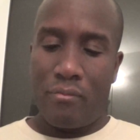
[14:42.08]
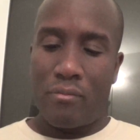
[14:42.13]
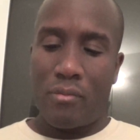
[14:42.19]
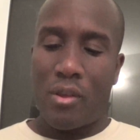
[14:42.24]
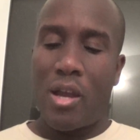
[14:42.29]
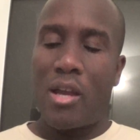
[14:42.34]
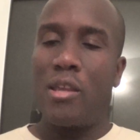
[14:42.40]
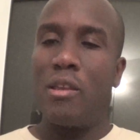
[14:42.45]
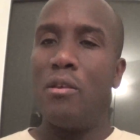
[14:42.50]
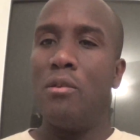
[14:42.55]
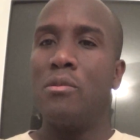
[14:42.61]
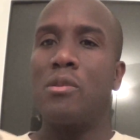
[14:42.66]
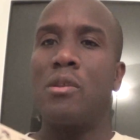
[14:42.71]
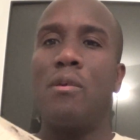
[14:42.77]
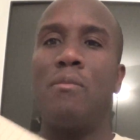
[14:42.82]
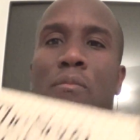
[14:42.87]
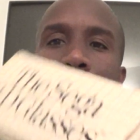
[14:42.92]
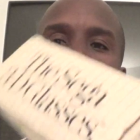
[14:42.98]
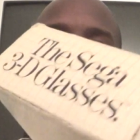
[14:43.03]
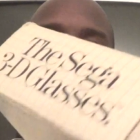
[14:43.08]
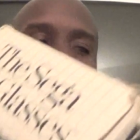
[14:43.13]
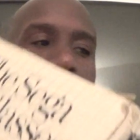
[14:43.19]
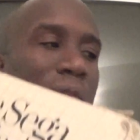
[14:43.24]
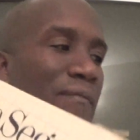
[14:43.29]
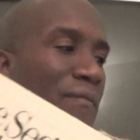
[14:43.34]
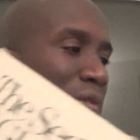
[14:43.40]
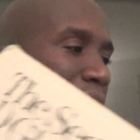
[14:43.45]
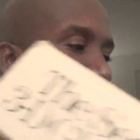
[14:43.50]
I've used them
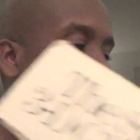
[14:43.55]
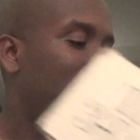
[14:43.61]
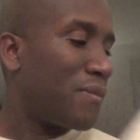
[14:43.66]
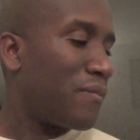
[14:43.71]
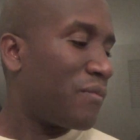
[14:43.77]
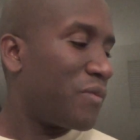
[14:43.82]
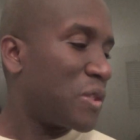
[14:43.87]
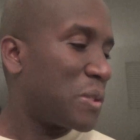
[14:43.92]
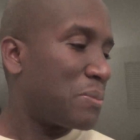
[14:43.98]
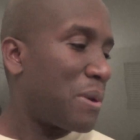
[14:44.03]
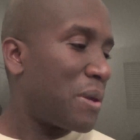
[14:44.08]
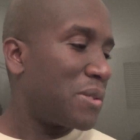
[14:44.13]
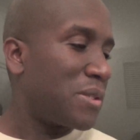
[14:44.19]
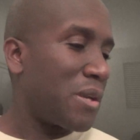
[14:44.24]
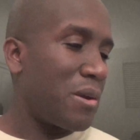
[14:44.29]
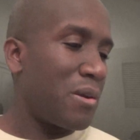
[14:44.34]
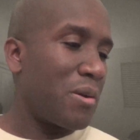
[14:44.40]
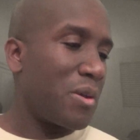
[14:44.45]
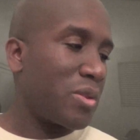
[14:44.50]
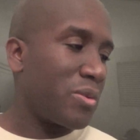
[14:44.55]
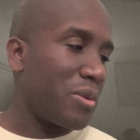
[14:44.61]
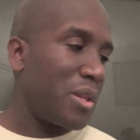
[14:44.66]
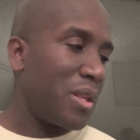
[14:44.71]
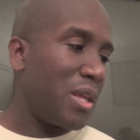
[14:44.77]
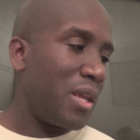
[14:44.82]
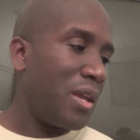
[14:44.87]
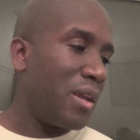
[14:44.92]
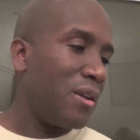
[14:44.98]
for Space Harrier
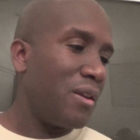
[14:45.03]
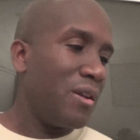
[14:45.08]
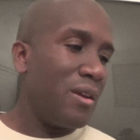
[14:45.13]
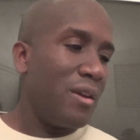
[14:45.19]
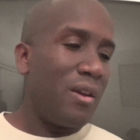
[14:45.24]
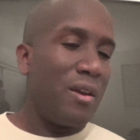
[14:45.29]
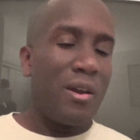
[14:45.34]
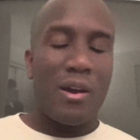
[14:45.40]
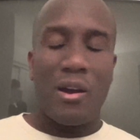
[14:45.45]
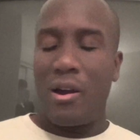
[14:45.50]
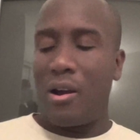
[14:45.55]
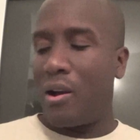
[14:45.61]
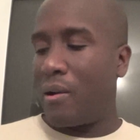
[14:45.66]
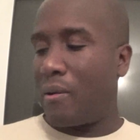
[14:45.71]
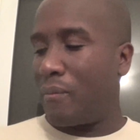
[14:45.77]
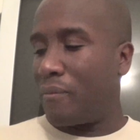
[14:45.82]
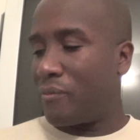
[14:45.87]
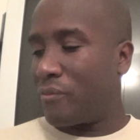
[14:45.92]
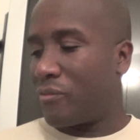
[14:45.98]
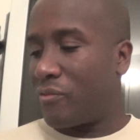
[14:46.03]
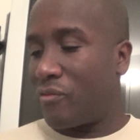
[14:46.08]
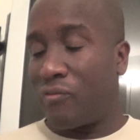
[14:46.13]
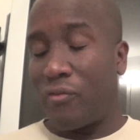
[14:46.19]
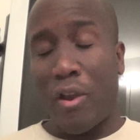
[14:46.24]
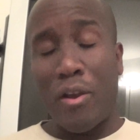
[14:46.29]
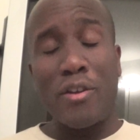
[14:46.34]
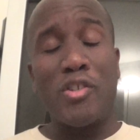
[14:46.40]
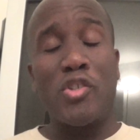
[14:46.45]
3D.
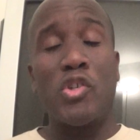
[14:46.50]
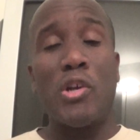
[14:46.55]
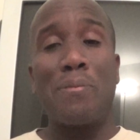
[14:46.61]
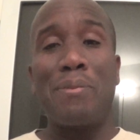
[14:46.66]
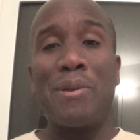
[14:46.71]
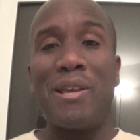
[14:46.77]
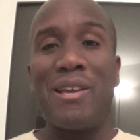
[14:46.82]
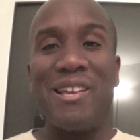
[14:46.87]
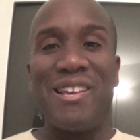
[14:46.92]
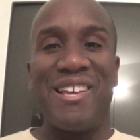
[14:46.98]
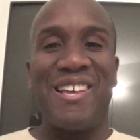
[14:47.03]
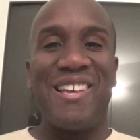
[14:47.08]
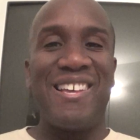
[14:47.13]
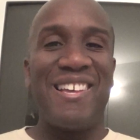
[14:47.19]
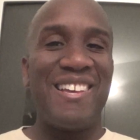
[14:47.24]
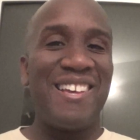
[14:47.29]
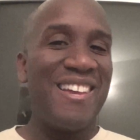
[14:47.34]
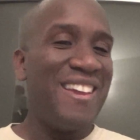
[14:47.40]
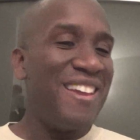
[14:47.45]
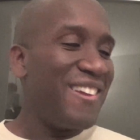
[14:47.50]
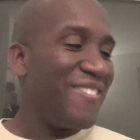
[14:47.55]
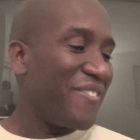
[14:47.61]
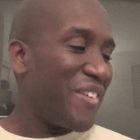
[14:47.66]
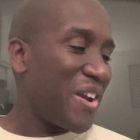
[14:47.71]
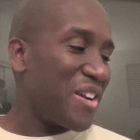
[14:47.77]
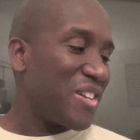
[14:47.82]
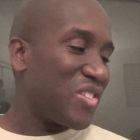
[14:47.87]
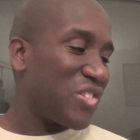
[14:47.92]
Very trippy,
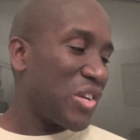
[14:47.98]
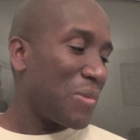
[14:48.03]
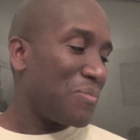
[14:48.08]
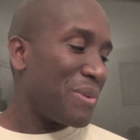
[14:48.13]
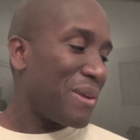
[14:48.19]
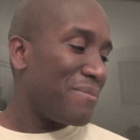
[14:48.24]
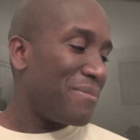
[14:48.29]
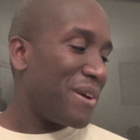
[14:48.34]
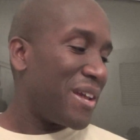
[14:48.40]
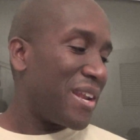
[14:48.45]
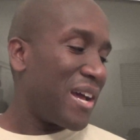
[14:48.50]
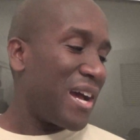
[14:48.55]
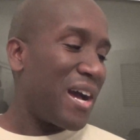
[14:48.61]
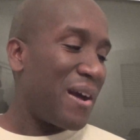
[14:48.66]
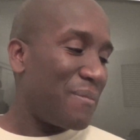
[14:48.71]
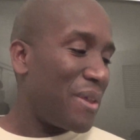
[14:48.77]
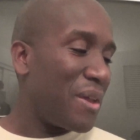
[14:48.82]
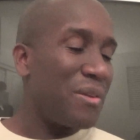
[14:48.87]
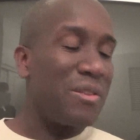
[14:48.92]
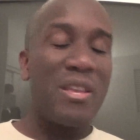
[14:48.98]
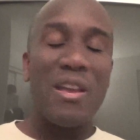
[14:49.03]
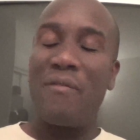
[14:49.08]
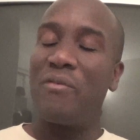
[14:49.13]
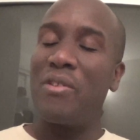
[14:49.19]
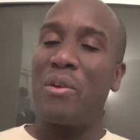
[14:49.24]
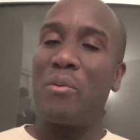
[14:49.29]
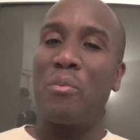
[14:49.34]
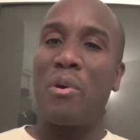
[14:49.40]
very trippy, but it
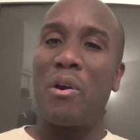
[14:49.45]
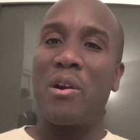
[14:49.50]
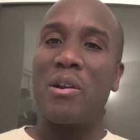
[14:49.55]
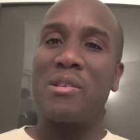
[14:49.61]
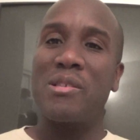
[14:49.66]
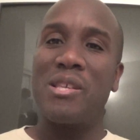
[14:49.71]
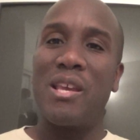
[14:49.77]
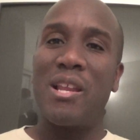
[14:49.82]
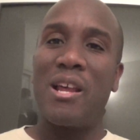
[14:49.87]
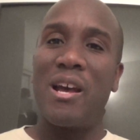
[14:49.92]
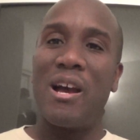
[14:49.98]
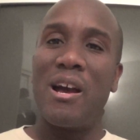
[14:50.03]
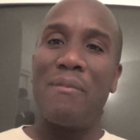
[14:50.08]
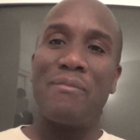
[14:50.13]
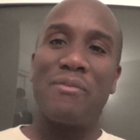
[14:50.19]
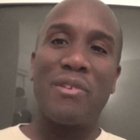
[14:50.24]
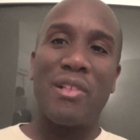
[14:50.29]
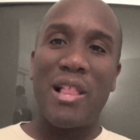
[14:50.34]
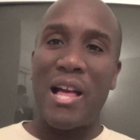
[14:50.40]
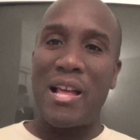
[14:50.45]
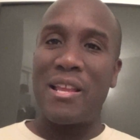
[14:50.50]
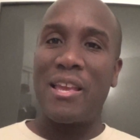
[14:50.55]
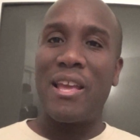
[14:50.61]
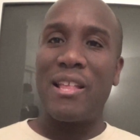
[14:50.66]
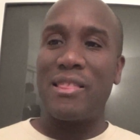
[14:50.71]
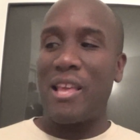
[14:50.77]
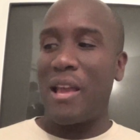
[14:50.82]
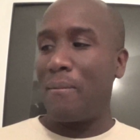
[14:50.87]
definitely works, and I'm glad to
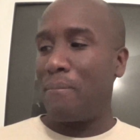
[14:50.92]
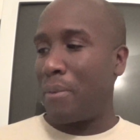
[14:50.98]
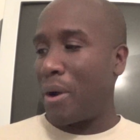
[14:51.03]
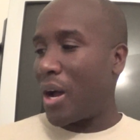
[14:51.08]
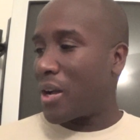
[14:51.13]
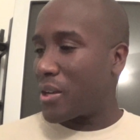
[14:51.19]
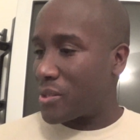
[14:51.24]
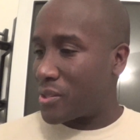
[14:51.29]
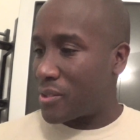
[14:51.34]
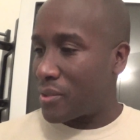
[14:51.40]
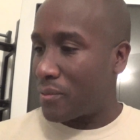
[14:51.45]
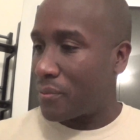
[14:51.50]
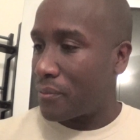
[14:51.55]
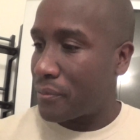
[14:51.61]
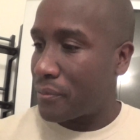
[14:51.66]
get that box.